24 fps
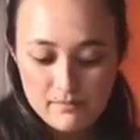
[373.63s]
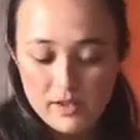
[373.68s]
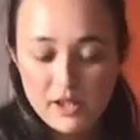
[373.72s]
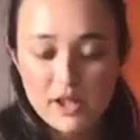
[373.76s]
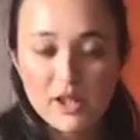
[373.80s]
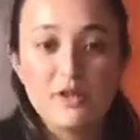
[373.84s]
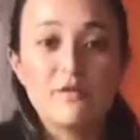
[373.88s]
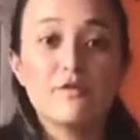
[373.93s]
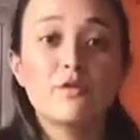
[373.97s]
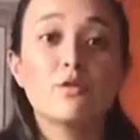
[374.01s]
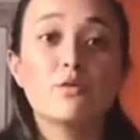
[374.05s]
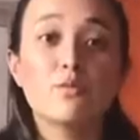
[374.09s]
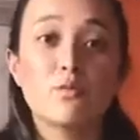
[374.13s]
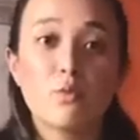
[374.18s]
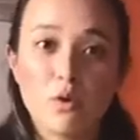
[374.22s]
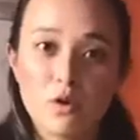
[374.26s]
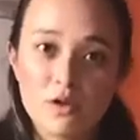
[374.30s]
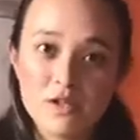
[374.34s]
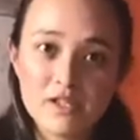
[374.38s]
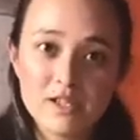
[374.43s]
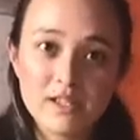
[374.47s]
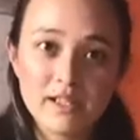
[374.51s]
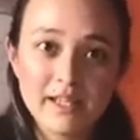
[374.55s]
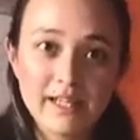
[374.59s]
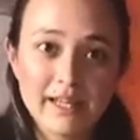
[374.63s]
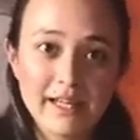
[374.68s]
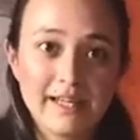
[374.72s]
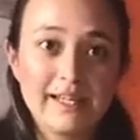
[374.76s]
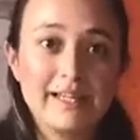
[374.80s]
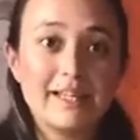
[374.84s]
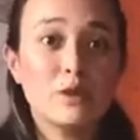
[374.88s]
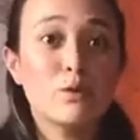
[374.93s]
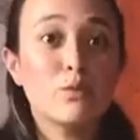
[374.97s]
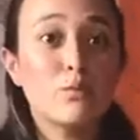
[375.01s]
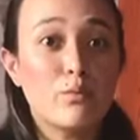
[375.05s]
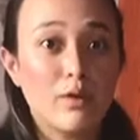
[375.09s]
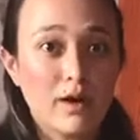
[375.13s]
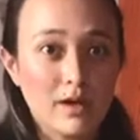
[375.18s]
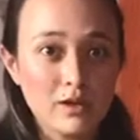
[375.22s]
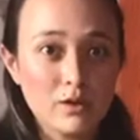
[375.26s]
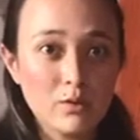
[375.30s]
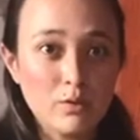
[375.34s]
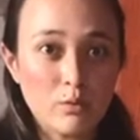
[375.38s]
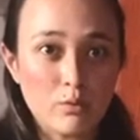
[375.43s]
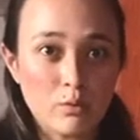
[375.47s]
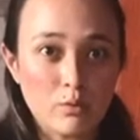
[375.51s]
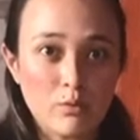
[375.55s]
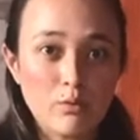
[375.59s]
If you want a cake in one
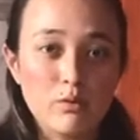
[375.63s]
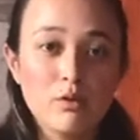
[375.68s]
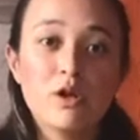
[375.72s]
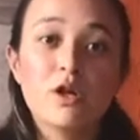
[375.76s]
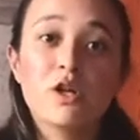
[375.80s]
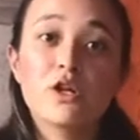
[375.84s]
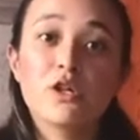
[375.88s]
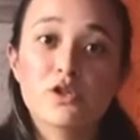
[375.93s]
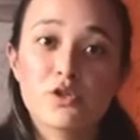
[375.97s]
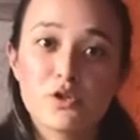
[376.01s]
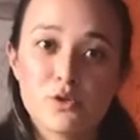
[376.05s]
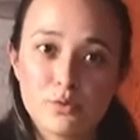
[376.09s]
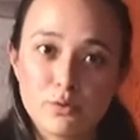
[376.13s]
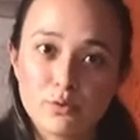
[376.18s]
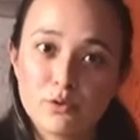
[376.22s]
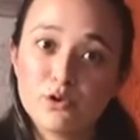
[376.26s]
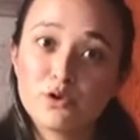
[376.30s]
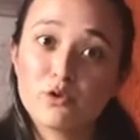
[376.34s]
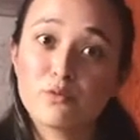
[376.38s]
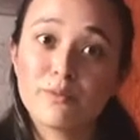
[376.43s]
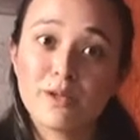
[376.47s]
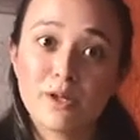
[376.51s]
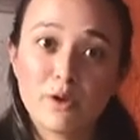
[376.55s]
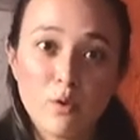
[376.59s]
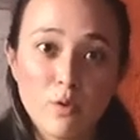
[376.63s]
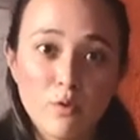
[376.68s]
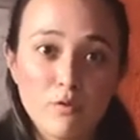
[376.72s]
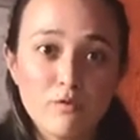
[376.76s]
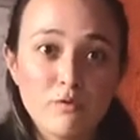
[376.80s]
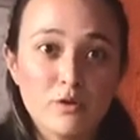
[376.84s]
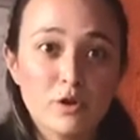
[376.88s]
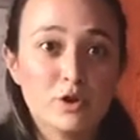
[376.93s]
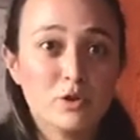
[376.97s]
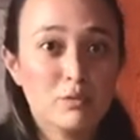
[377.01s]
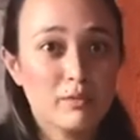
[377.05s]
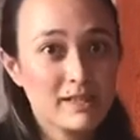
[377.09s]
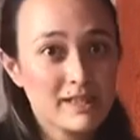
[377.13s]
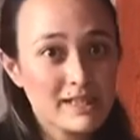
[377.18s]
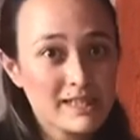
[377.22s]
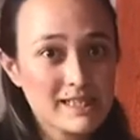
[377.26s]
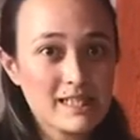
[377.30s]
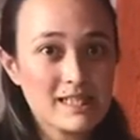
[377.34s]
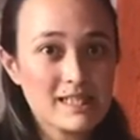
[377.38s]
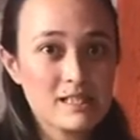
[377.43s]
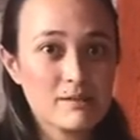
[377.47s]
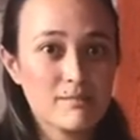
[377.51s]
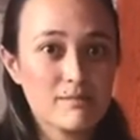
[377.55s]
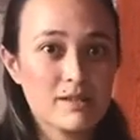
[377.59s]
go, so you may go for 20
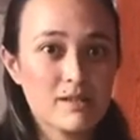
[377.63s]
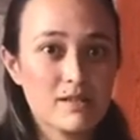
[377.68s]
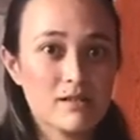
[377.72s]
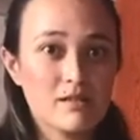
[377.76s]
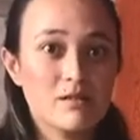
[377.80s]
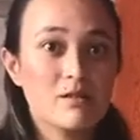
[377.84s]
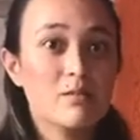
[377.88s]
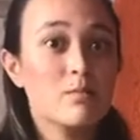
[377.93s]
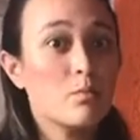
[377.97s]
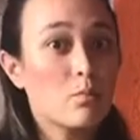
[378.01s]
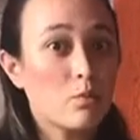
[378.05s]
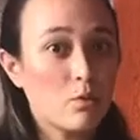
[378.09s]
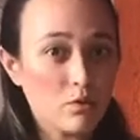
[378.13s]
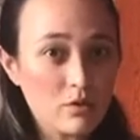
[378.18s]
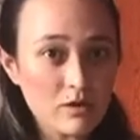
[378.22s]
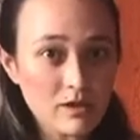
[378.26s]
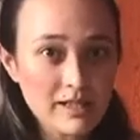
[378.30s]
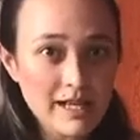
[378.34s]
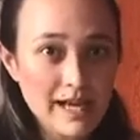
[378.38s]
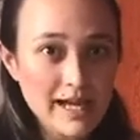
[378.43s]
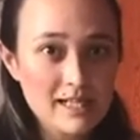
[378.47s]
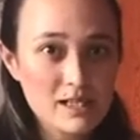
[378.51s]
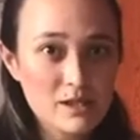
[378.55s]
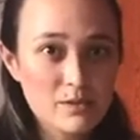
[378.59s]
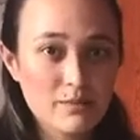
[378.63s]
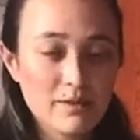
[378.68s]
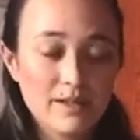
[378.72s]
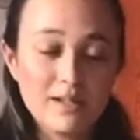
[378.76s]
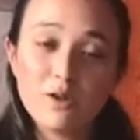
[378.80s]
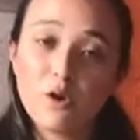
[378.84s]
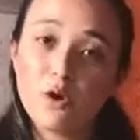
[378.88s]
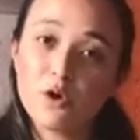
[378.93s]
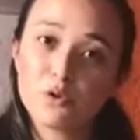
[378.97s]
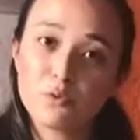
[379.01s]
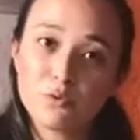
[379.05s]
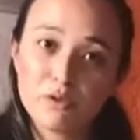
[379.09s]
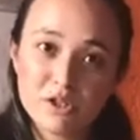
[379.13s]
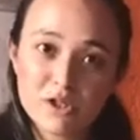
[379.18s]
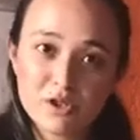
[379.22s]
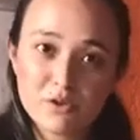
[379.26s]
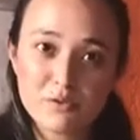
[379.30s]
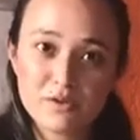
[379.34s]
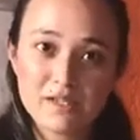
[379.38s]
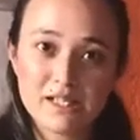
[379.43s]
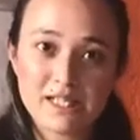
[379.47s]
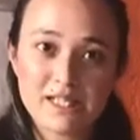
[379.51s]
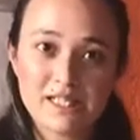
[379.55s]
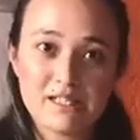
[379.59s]
cm mold as well, or 22
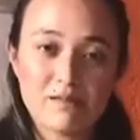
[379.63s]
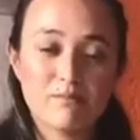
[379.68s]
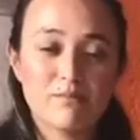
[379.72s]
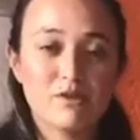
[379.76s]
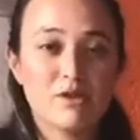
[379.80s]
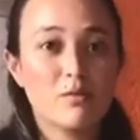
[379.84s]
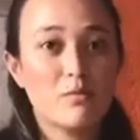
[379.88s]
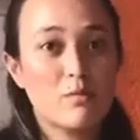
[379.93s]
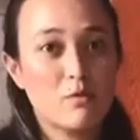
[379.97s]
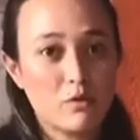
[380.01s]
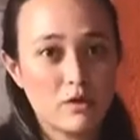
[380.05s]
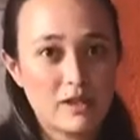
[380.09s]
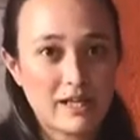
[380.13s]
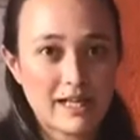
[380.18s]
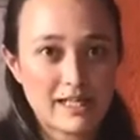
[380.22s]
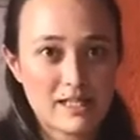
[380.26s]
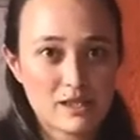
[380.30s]
cm mold as